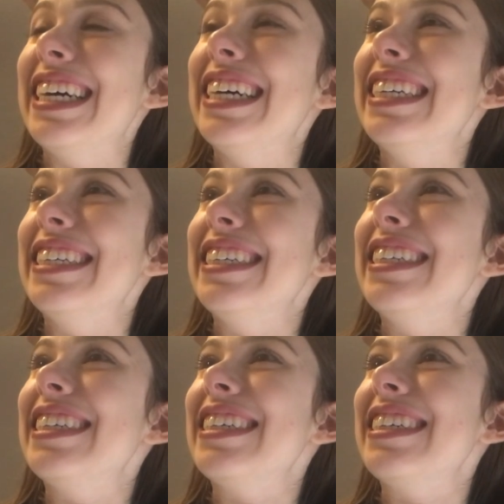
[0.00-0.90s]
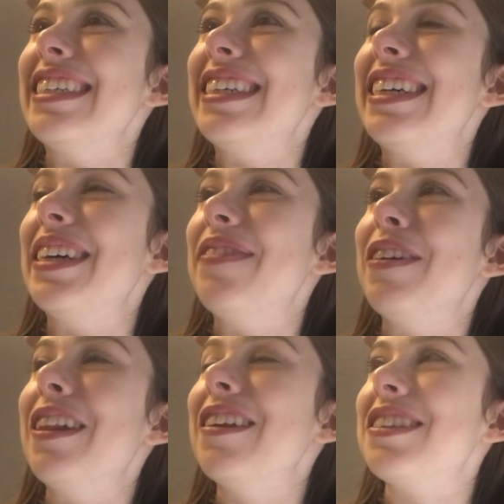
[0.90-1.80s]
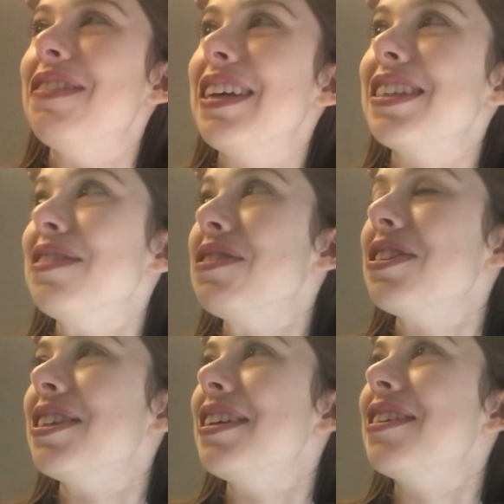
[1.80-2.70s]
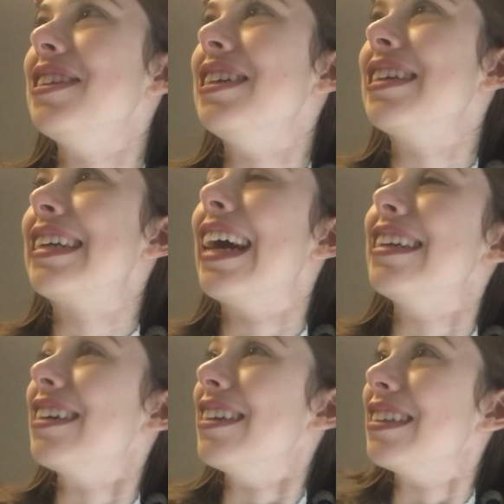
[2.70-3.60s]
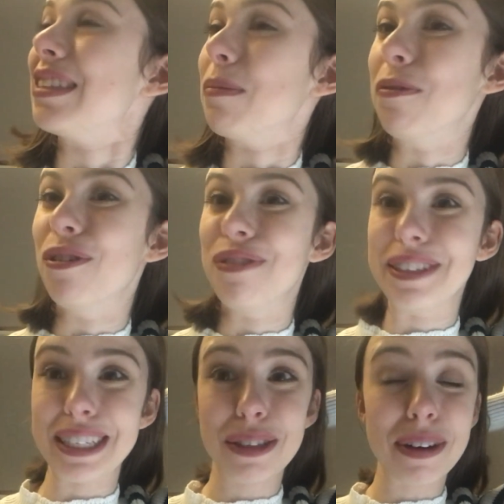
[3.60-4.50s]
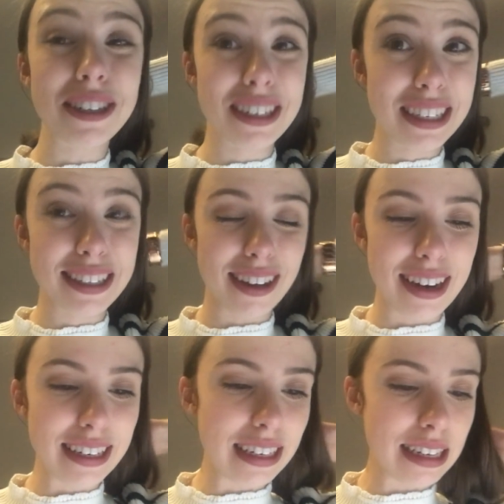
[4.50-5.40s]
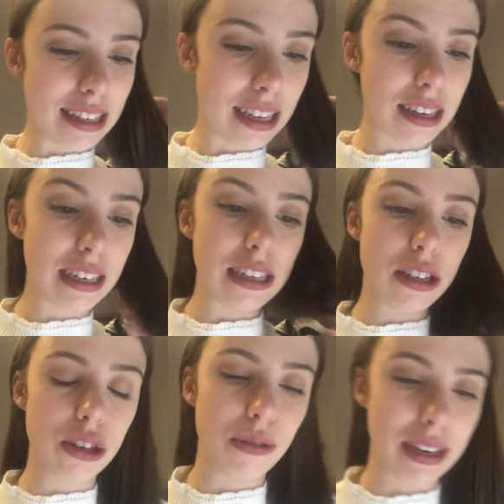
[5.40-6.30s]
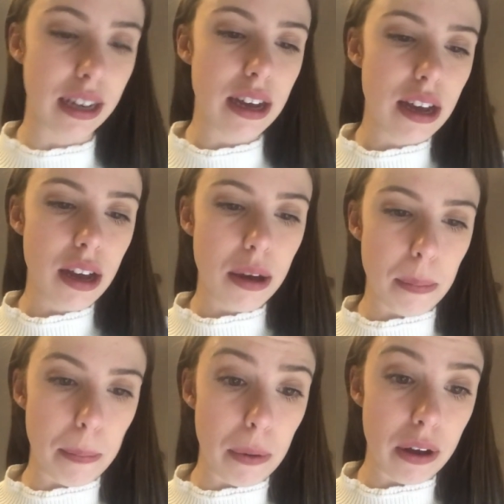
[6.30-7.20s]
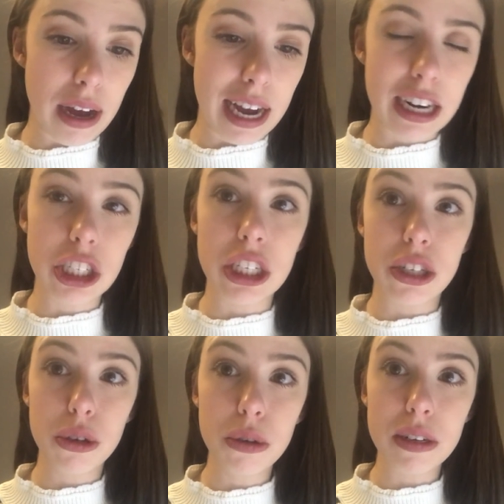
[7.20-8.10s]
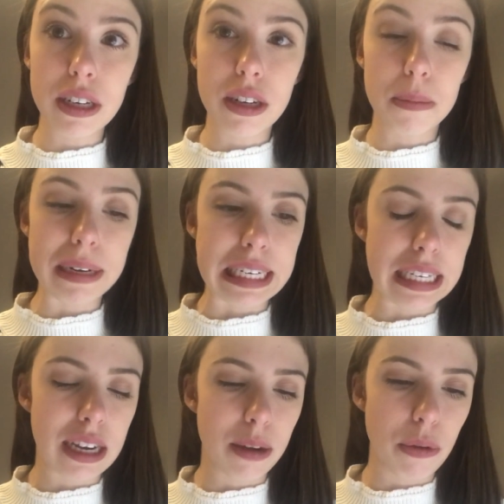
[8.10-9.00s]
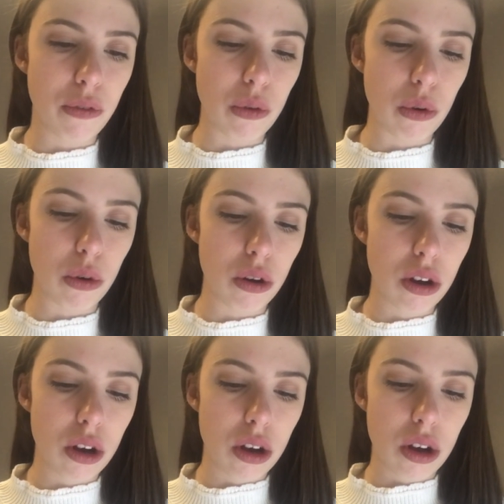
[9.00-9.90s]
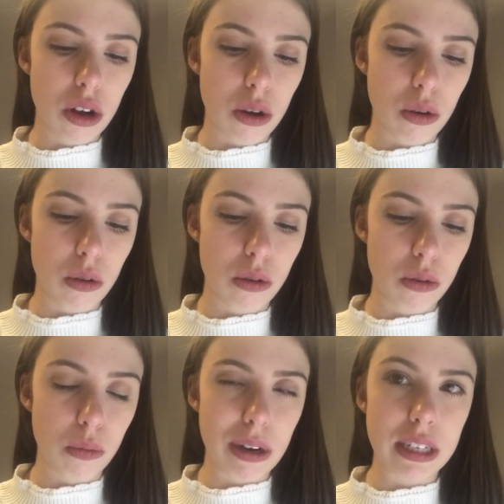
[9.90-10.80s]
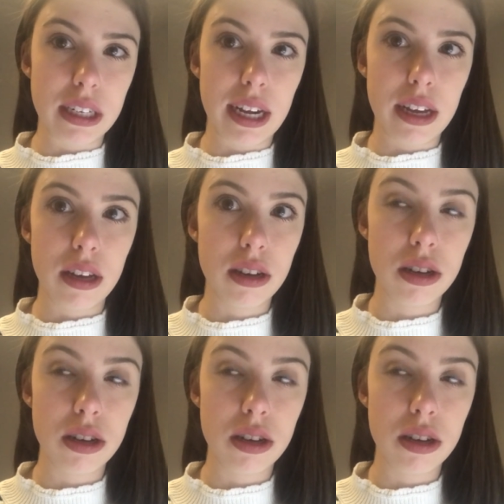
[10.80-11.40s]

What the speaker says: And by the looks of things, I've also got to get done some more physics questions that I didn't think needed doing, but actually do need completing before Wednesday.